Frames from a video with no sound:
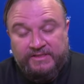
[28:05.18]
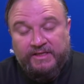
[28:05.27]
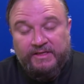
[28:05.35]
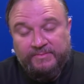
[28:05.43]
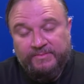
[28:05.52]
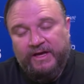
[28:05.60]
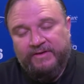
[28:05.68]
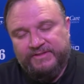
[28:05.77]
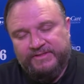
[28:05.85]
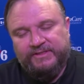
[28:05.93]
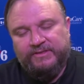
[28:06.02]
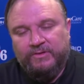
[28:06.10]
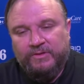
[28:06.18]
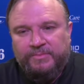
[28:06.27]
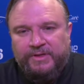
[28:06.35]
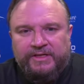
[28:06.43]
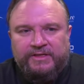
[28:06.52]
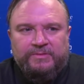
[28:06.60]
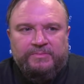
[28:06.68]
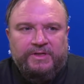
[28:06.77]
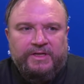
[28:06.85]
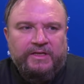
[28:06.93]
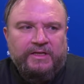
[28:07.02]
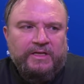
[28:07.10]
team, obviously, or better.
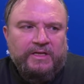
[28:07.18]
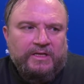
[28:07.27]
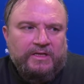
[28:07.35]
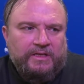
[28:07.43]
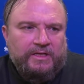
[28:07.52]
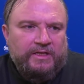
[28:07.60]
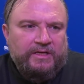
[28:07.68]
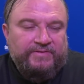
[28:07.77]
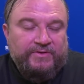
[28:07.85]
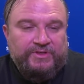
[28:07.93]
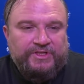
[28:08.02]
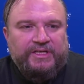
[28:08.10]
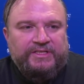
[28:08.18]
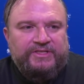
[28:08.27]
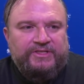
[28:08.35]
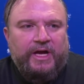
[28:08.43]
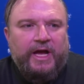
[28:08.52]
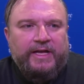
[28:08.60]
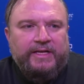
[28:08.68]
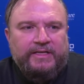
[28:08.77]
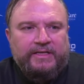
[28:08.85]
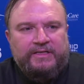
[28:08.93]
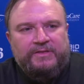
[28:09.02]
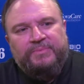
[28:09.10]
But if you just try
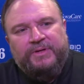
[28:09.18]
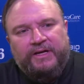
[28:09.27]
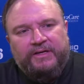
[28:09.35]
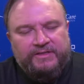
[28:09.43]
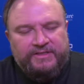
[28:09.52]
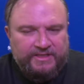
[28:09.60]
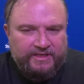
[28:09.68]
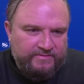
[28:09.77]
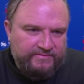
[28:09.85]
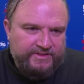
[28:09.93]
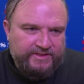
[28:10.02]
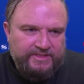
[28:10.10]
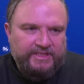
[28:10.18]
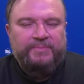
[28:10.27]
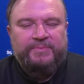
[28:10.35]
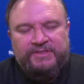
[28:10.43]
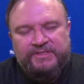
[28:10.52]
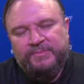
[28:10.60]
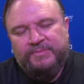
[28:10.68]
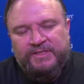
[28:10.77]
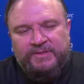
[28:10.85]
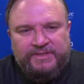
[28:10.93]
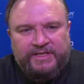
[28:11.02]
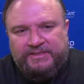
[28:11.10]
to compare yourself to championship
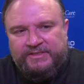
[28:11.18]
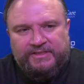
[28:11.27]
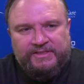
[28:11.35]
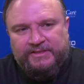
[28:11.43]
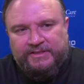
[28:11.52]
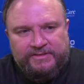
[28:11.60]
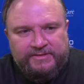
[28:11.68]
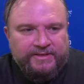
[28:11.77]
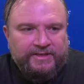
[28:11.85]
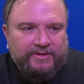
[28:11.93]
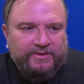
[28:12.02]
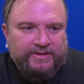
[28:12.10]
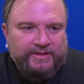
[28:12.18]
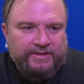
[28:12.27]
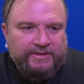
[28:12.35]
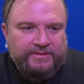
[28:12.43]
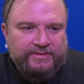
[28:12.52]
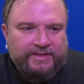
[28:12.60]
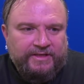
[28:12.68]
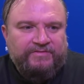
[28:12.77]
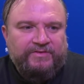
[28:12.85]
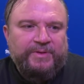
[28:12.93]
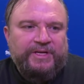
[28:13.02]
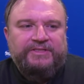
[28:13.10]
teams, actually, the
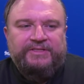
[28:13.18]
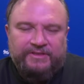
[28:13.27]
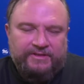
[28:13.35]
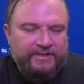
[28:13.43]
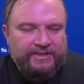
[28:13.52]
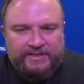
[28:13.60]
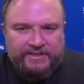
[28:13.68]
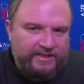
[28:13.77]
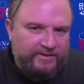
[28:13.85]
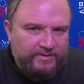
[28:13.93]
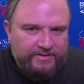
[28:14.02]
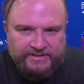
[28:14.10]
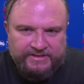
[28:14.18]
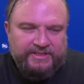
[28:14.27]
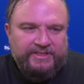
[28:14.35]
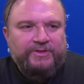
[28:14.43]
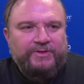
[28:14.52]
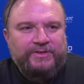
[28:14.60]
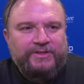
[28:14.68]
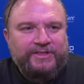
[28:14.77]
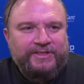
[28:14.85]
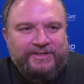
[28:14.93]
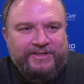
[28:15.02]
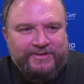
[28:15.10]
information you glean can get really skewed.
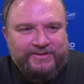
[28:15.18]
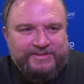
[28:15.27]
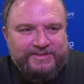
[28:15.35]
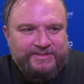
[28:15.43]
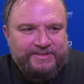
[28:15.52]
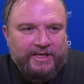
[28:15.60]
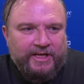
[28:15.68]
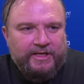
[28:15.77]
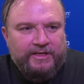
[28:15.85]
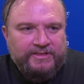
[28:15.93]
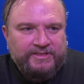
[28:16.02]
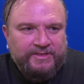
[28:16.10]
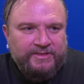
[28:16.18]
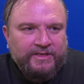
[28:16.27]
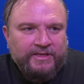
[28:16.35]
You know, it's just like, it's,